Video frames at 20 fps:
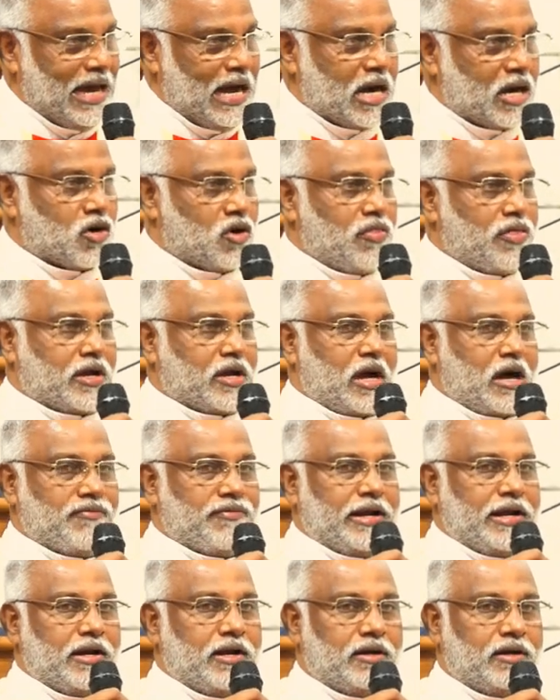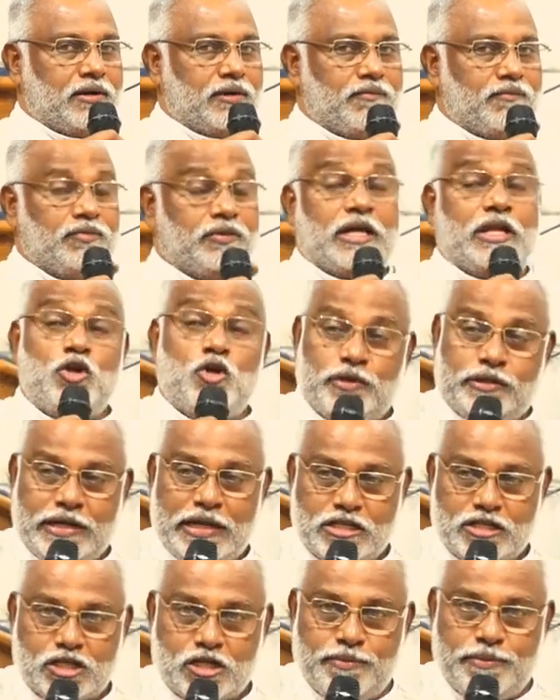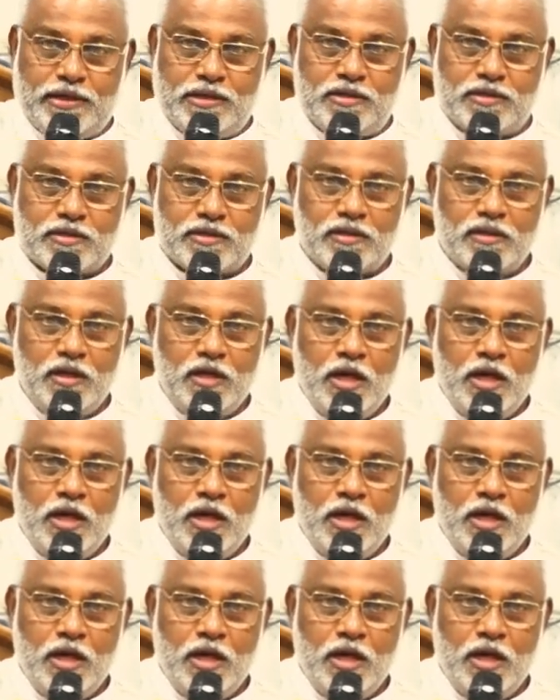the Ark of the Covenant, the New Testament.